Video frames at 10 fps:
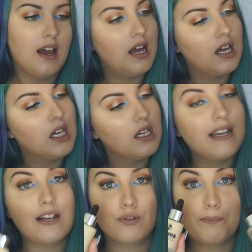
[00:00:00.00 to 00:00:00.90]

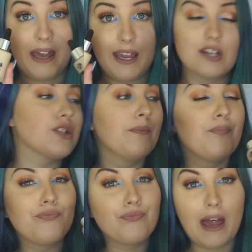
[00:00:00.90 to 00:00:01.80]
Natural Beige.
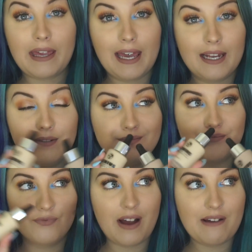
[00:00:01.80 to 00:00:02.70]
Again,
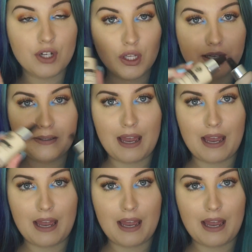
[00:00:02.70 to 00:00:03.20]
$5,